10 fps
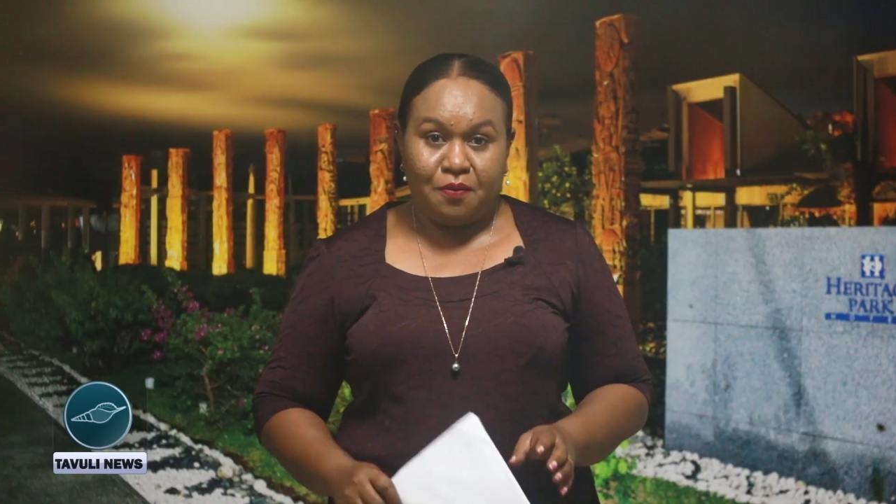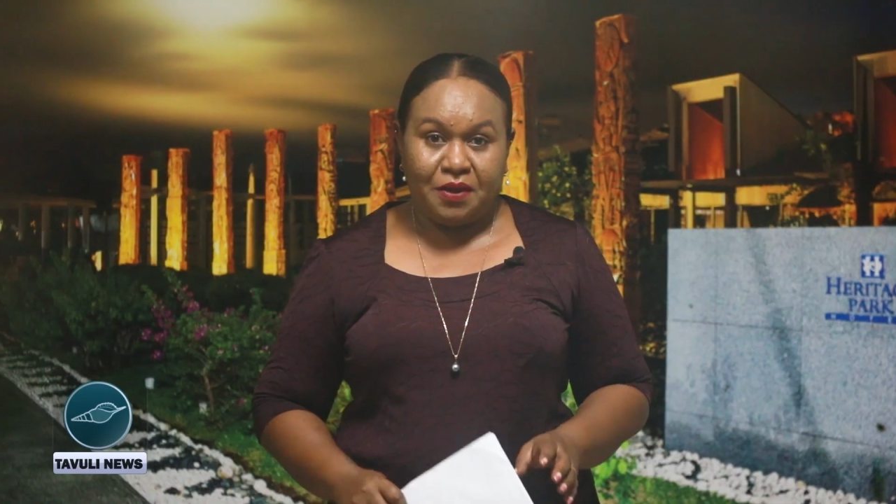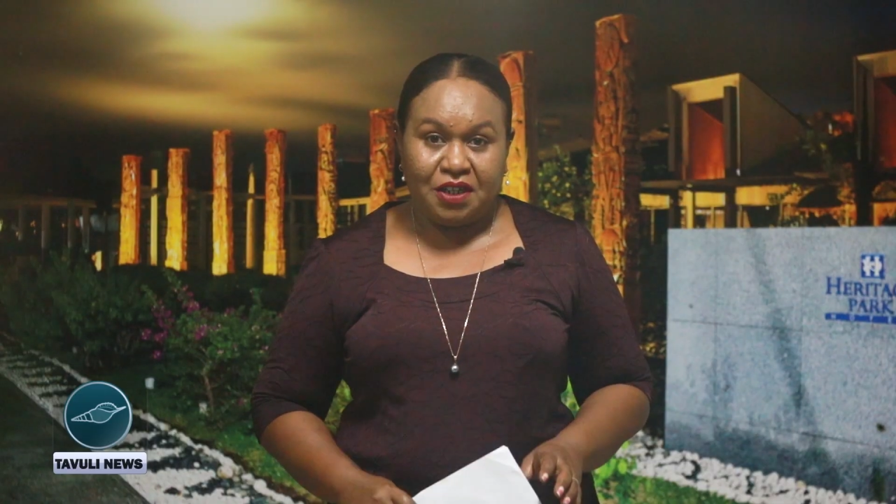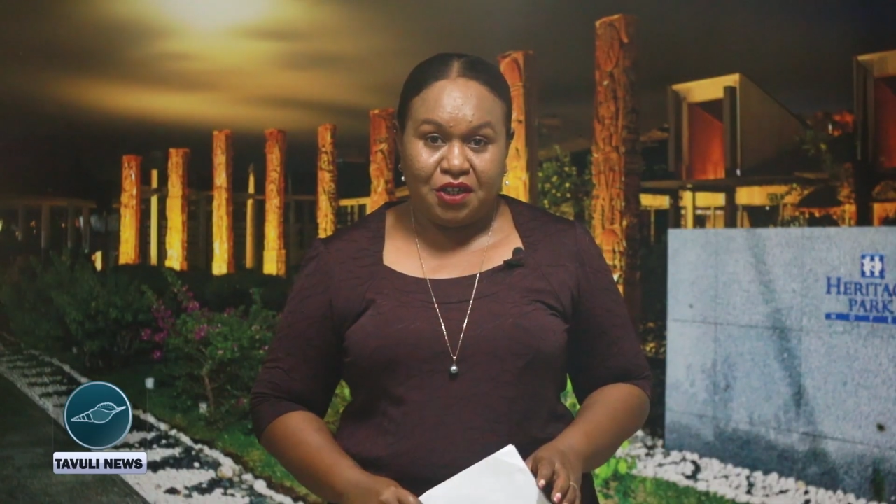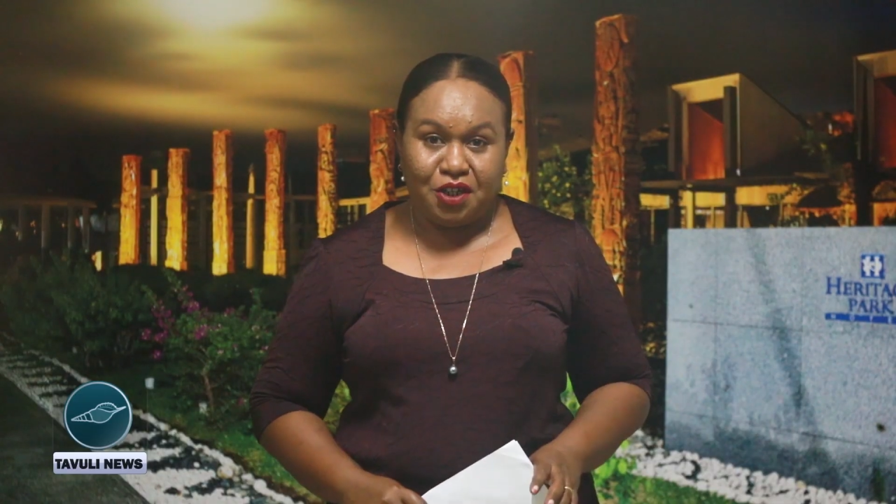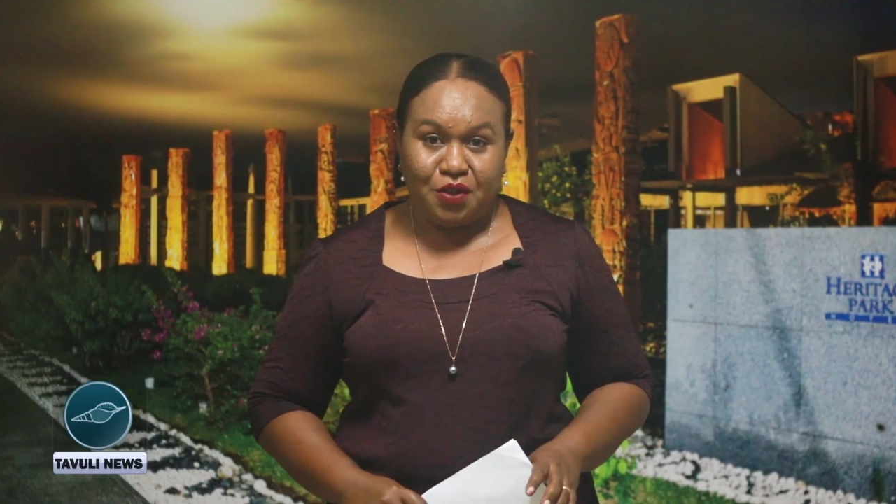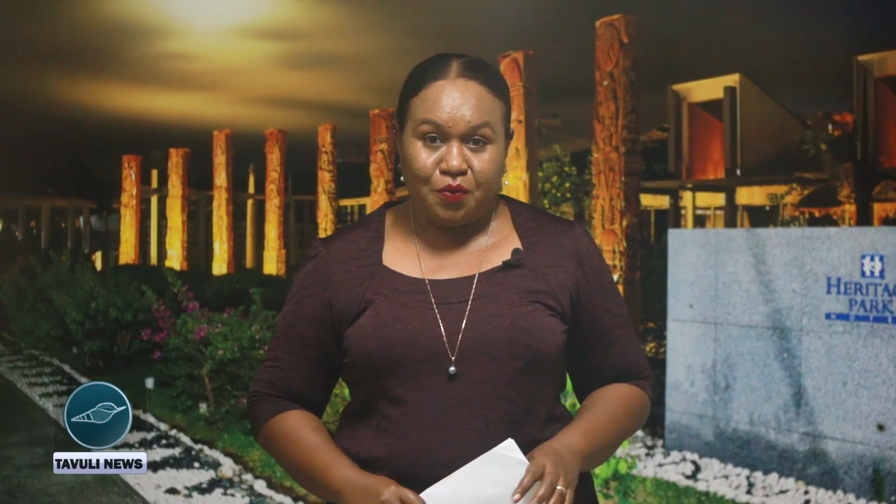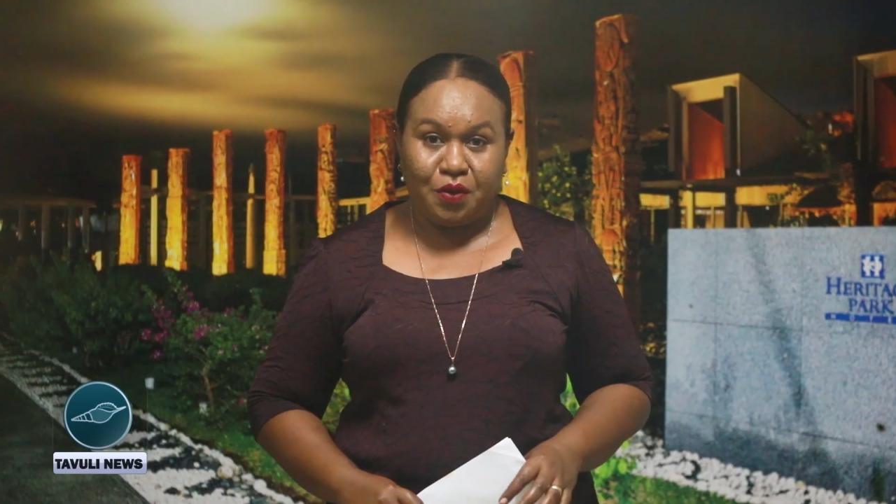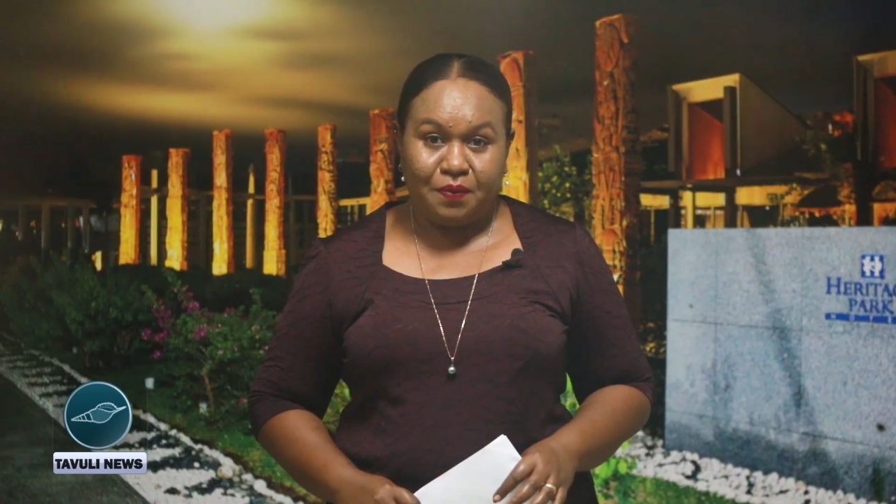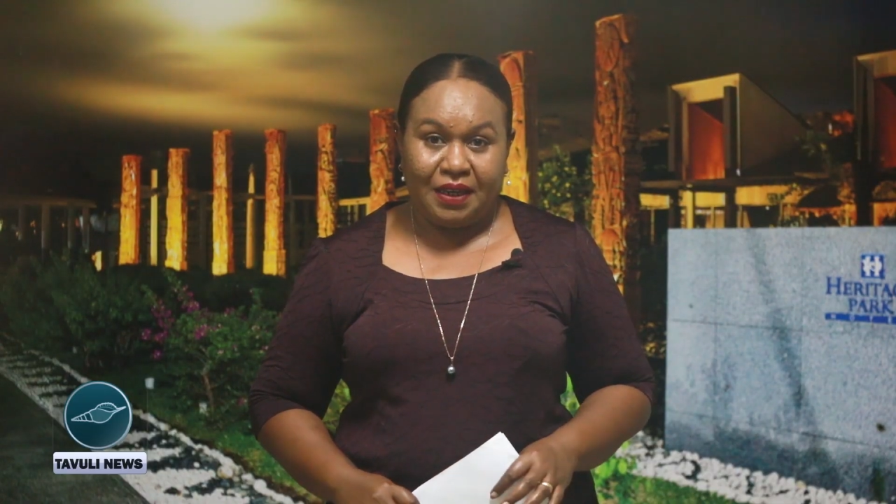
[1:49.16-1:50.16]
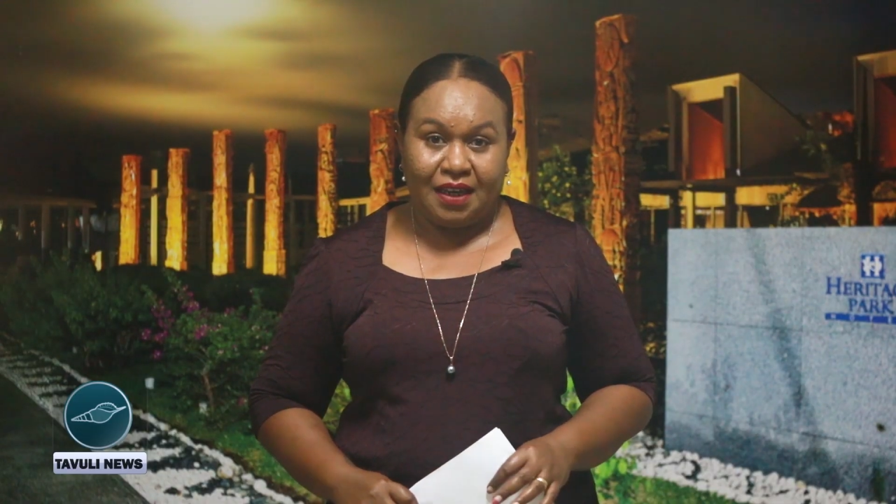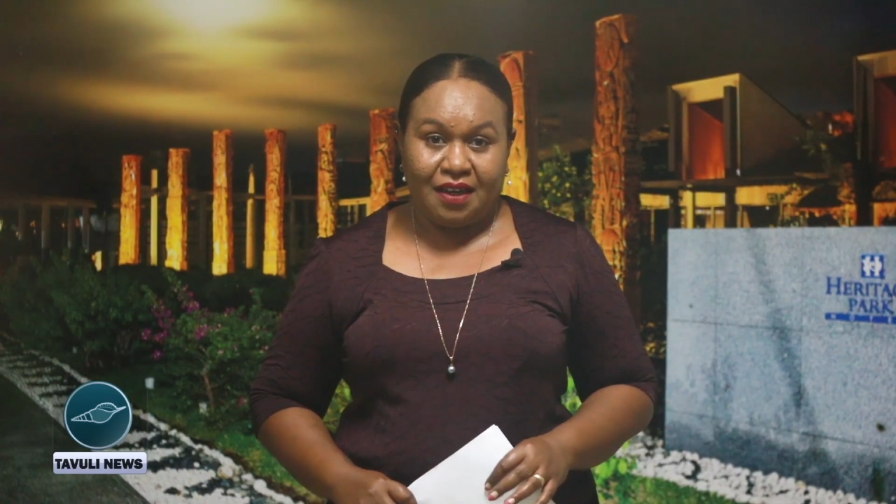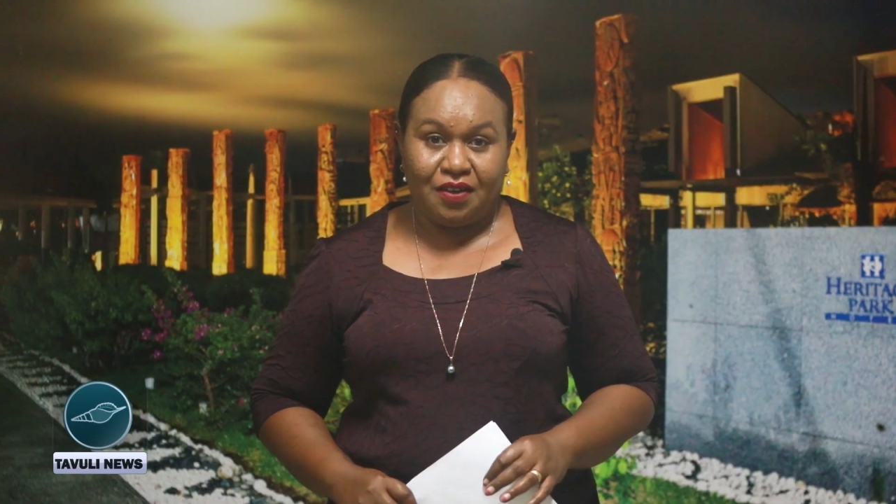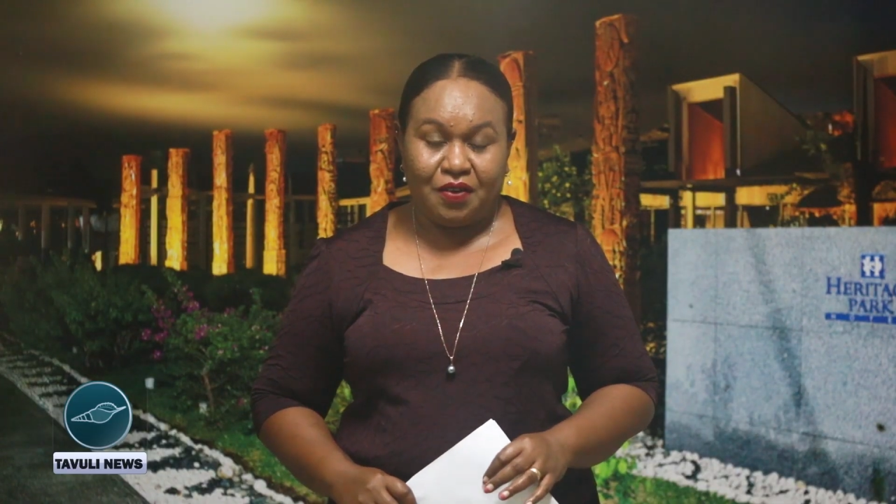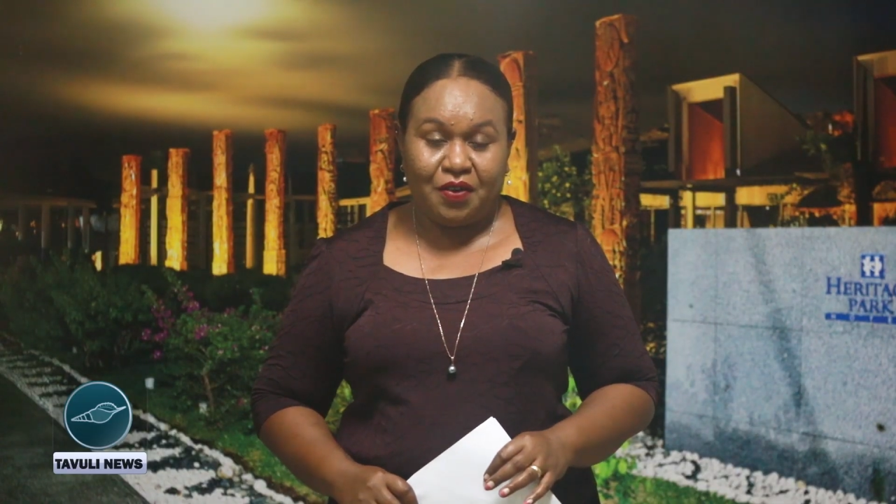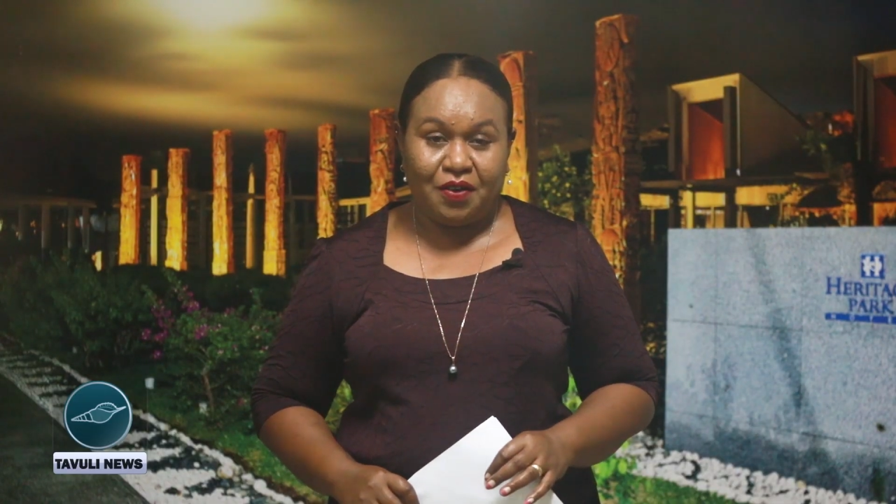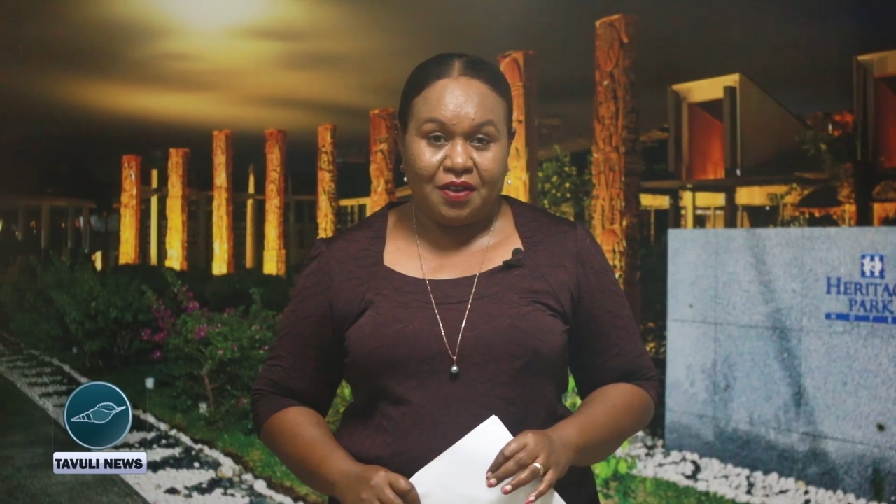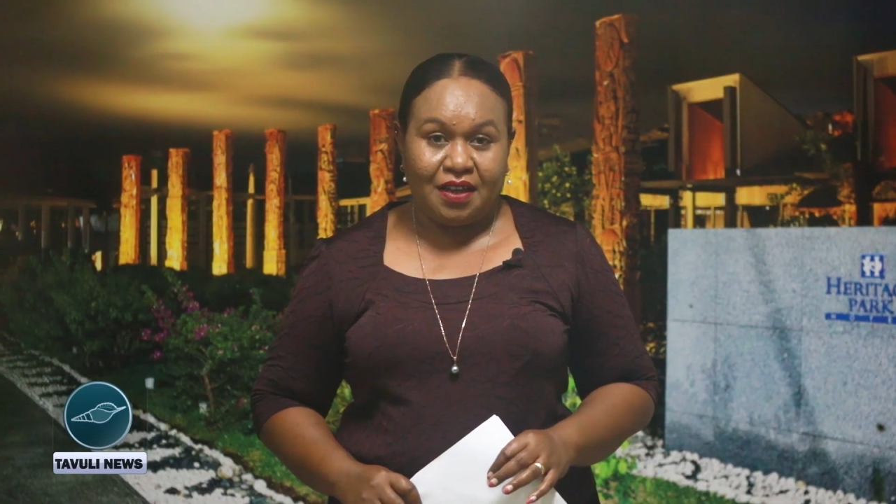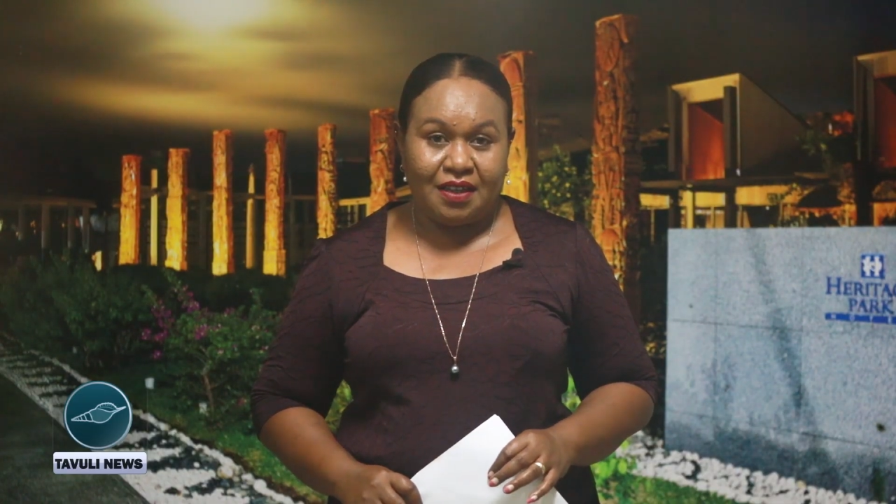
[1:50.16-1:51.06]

competition will begin on